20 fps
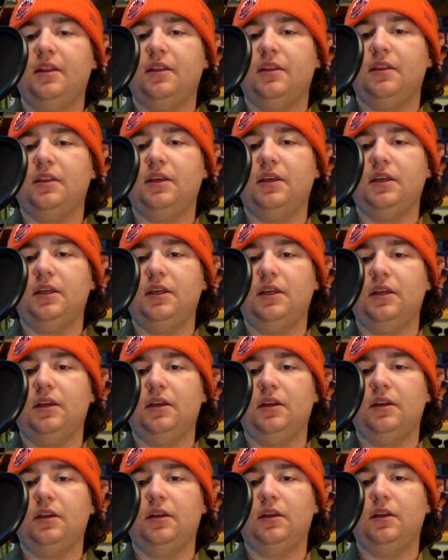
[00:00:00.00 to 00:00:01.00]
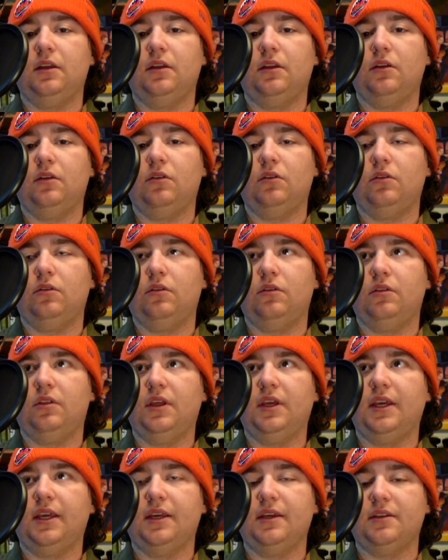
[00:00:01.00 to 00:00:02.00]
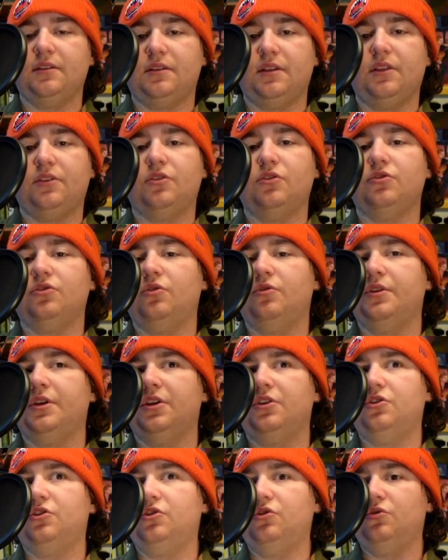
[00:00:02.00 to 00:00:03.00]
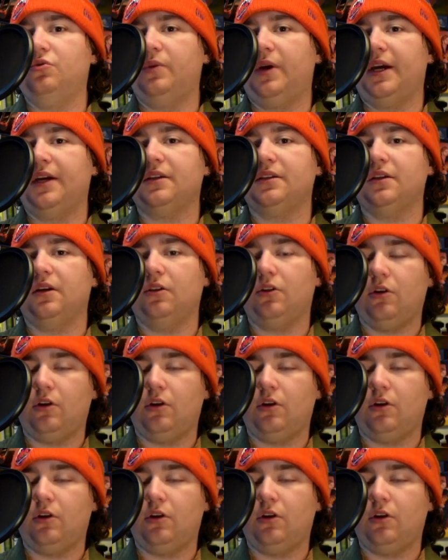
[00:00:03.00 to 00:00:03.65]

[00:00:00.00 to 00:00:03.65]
The thing is that there's only 2 XLR